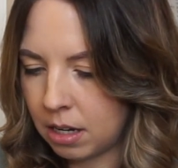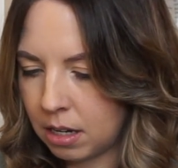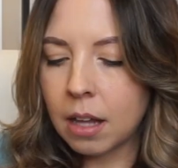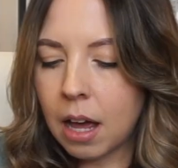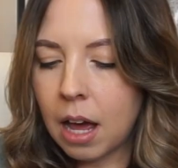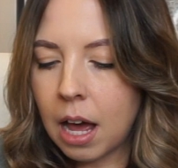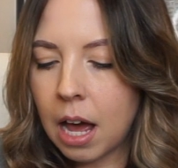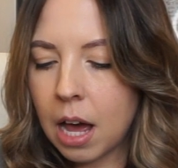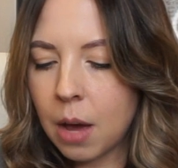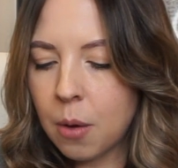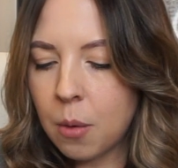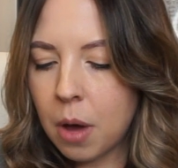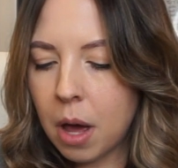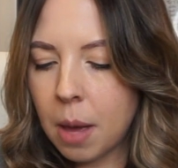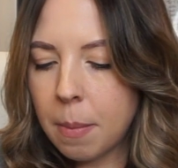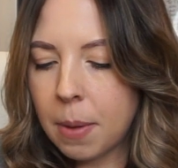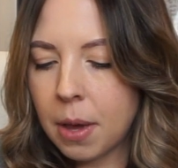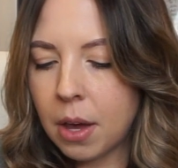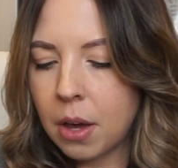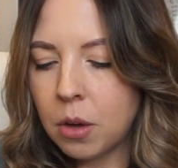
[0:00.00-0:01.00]
How
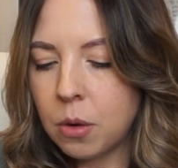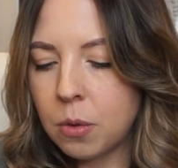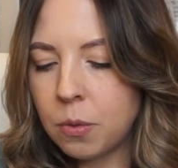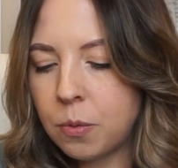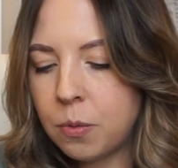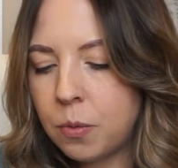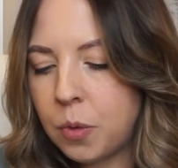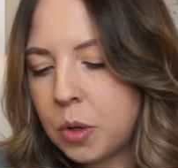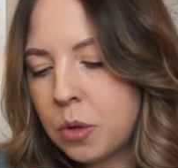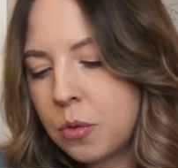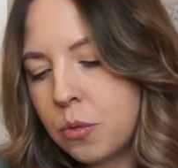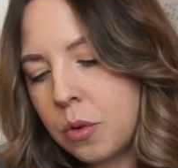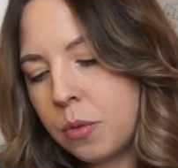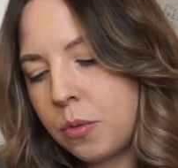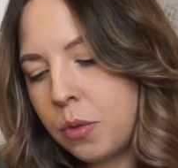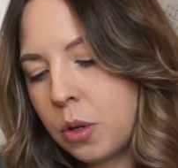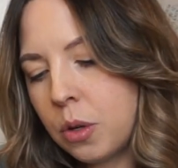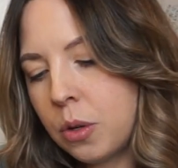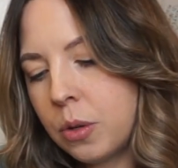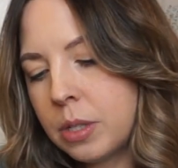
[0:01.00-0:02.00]
about food
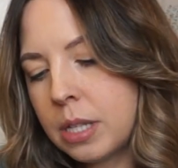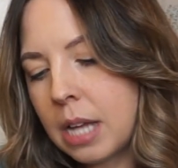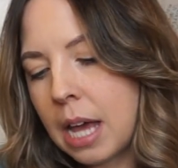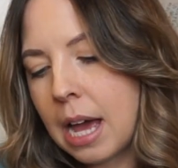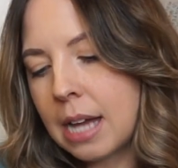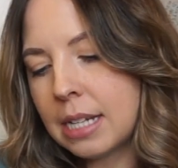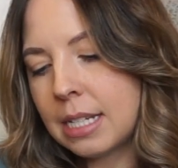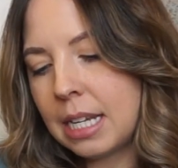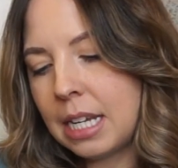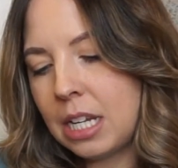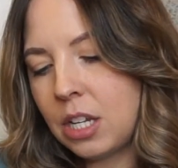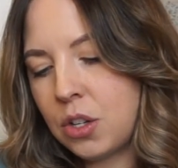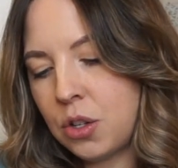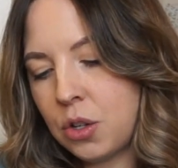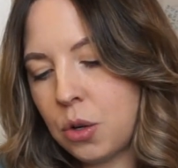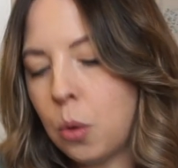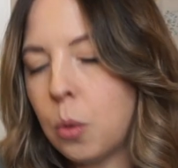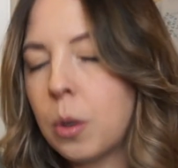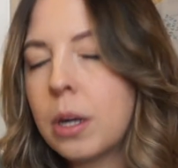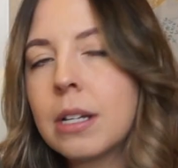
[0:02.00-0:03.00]
reviews at each
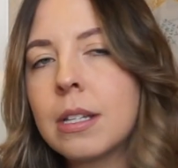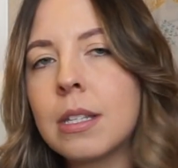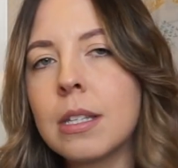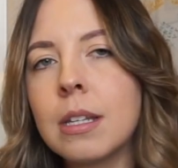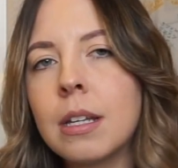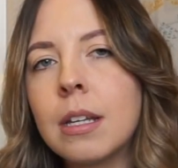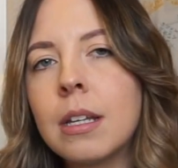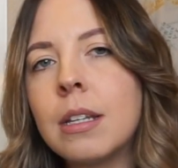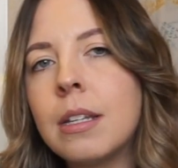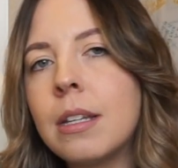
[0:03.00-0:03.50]
course?